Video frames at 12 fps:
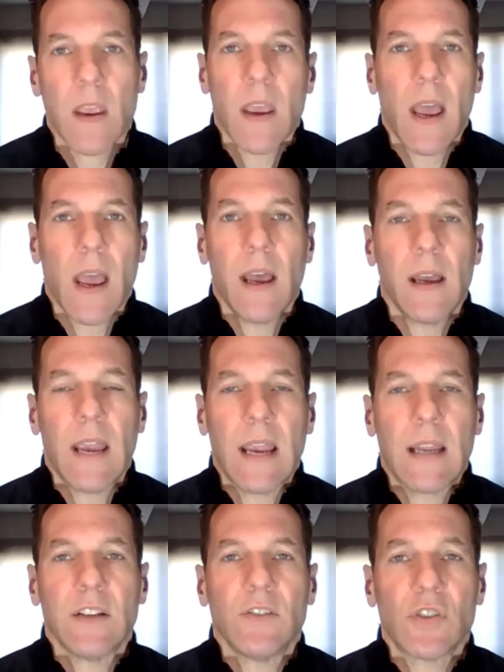
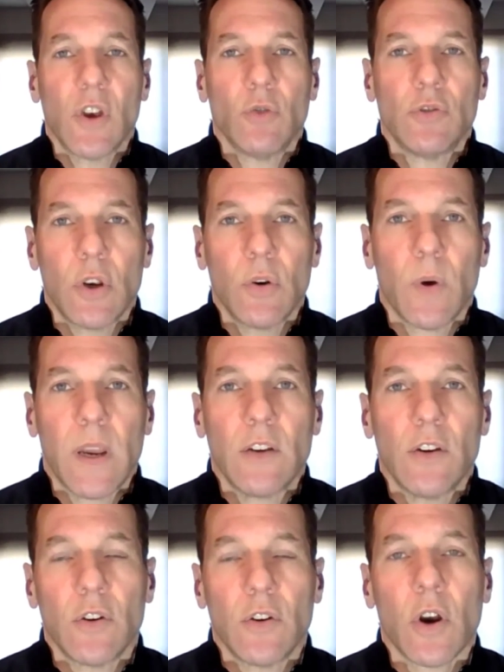And in so doing,
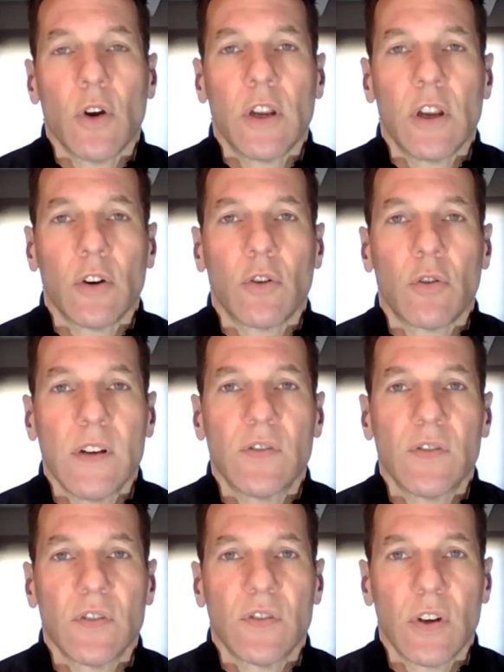you're going to increase
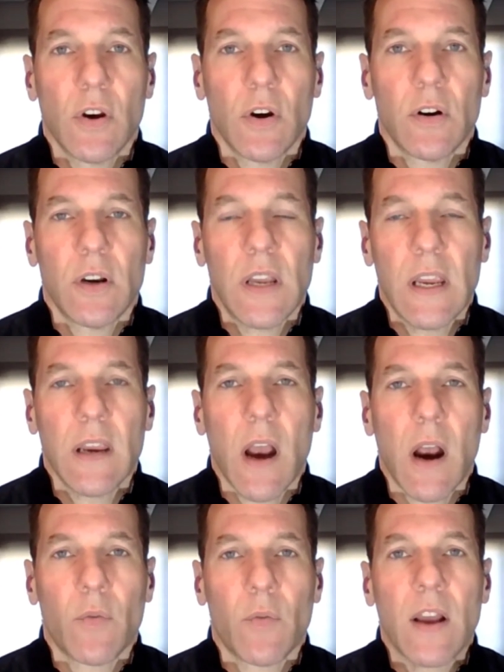the security
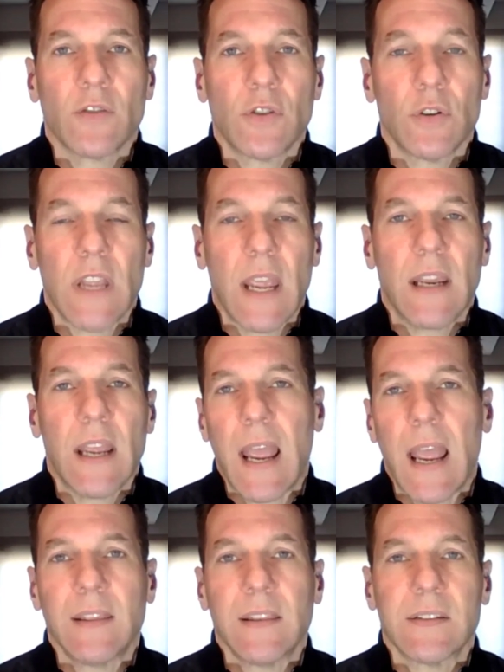around your data
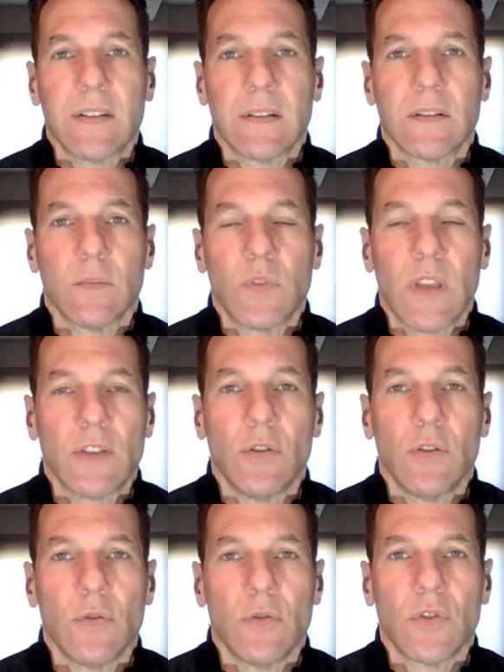and the systems that you
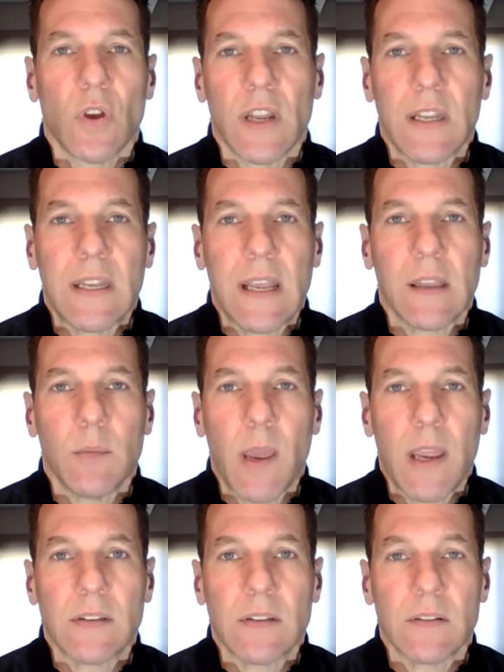use on a daily
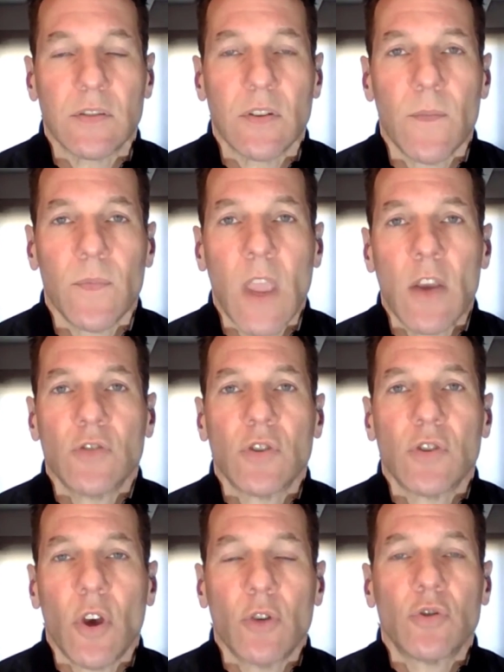basis. So
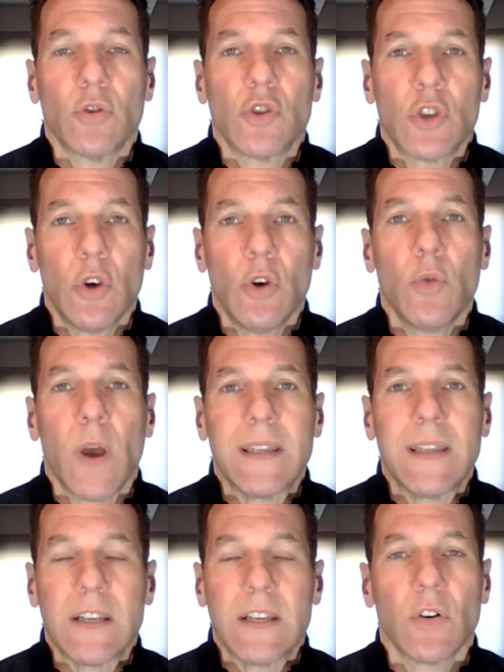those are 2
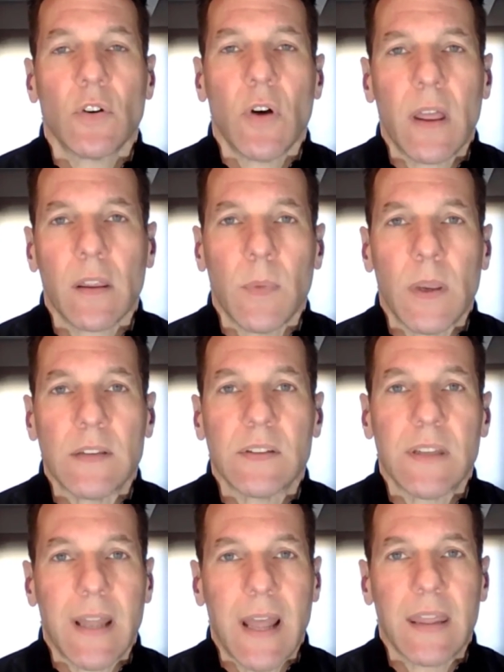additional elements
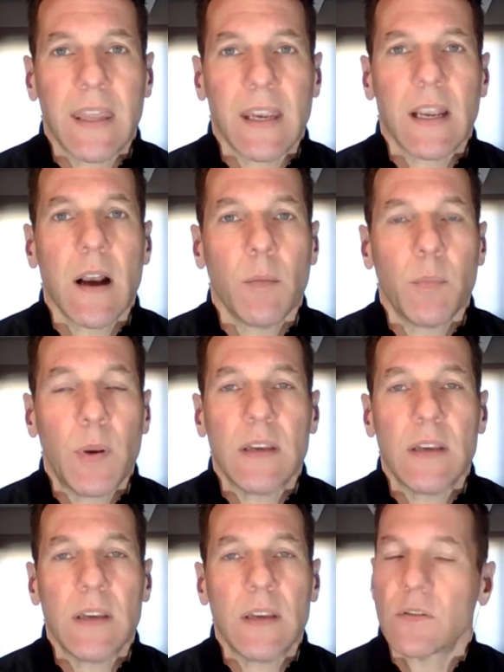that I think
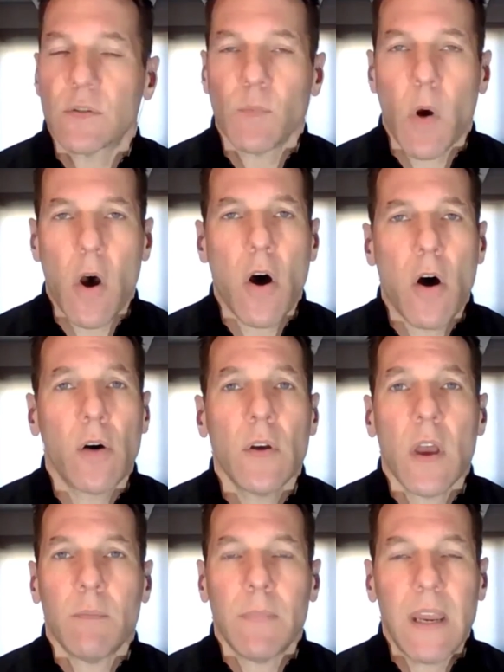companies, small,
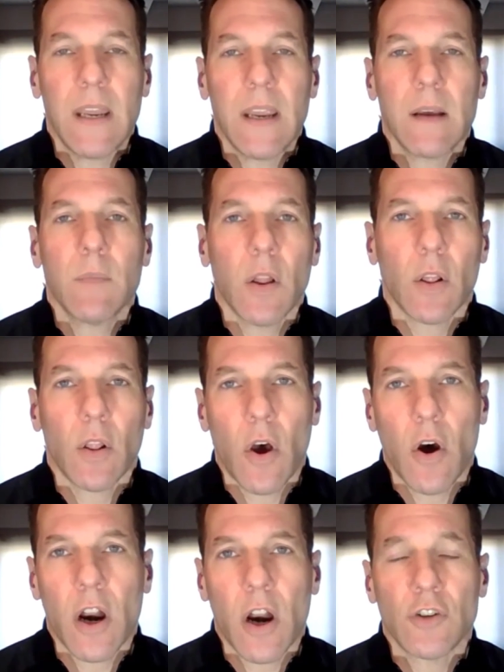medium,
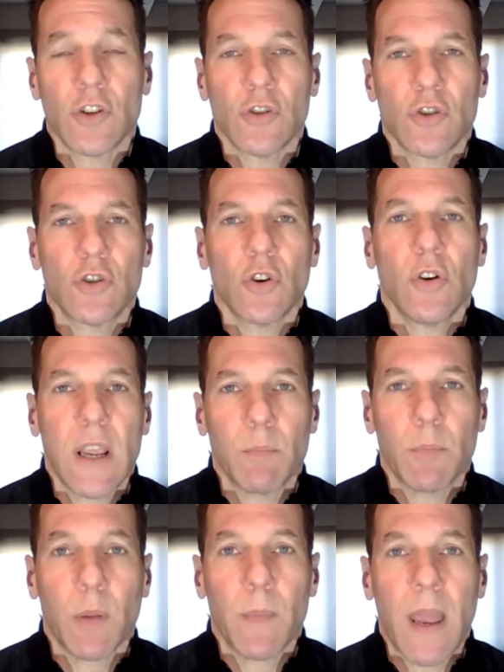large, should
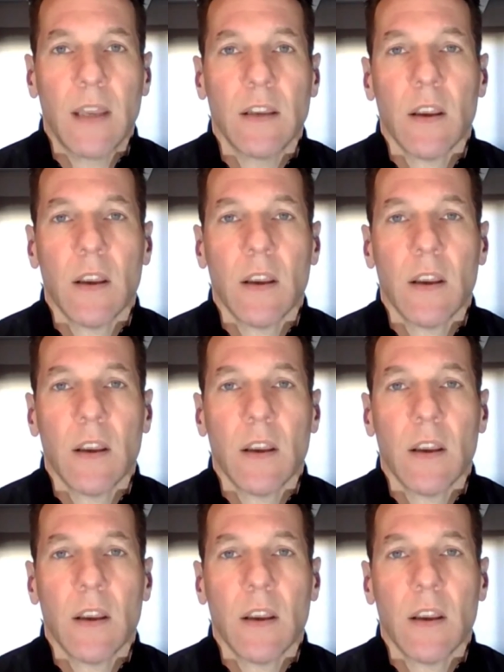implement